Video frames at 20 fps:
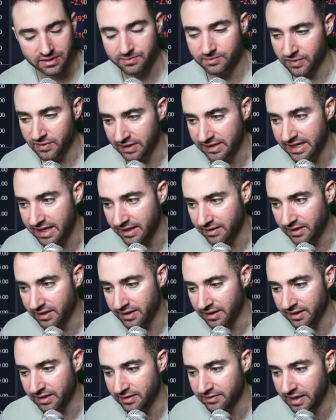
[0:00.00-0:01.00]
Again,
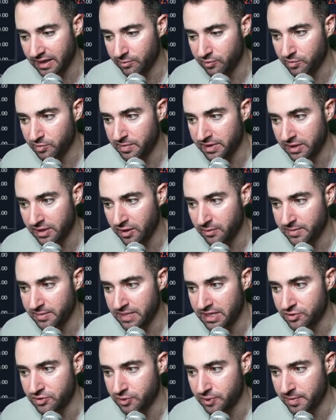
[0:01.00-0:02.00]
an example of
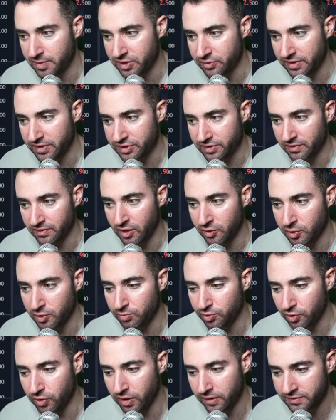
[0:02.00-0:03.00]
potential capitulation. On your
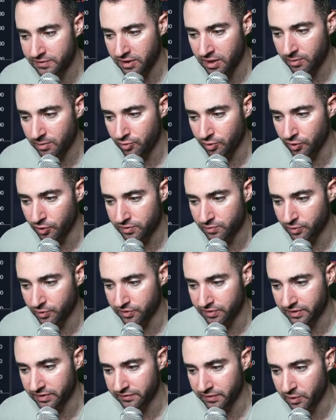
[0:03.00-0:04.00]
blow off top, we were
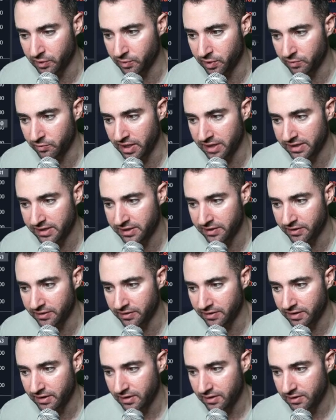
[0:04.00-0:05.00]
signaling a 1 right here.
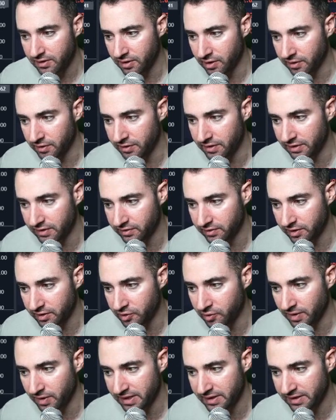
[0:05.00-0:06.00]
On this
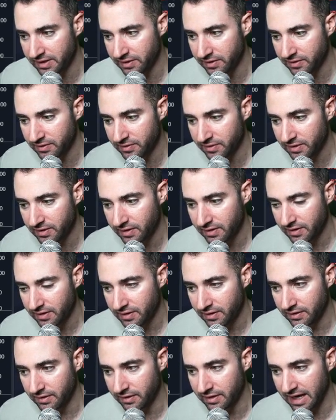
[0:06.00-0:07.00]
low right here,
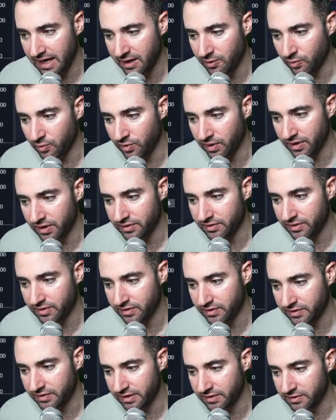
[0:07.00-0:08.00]
that was
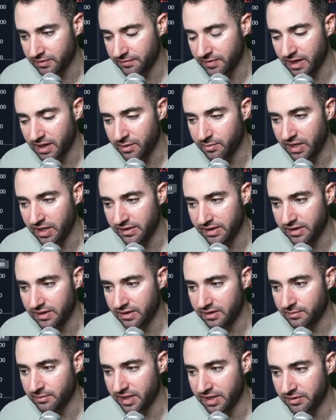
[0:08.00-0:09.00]
signified by the
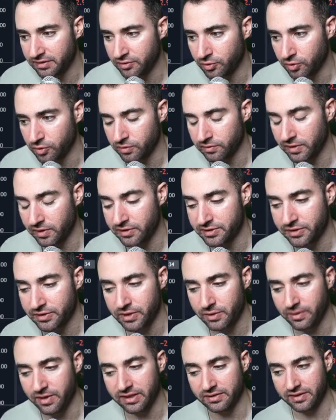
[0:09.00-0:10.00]
historical
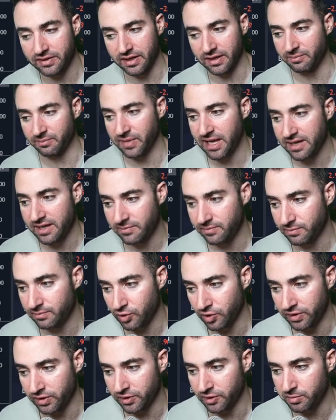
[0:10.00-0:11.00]
volatility rank, saying, hey,
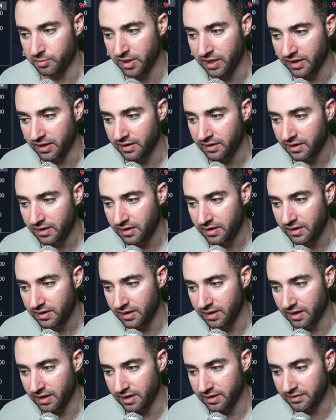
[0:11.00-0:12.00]
probably goodbye.
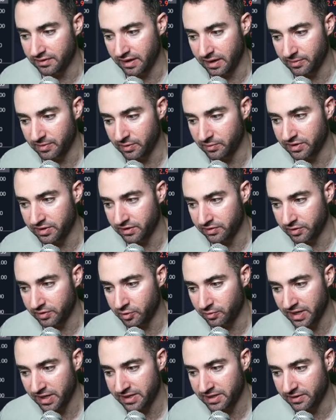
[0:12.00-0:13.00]
Same thing with this low
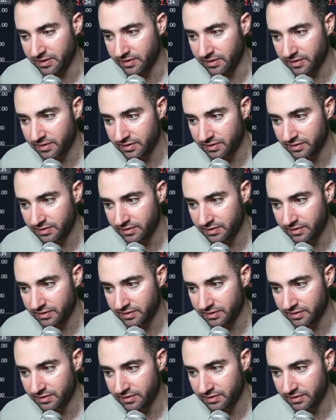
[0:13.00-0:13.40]
right here.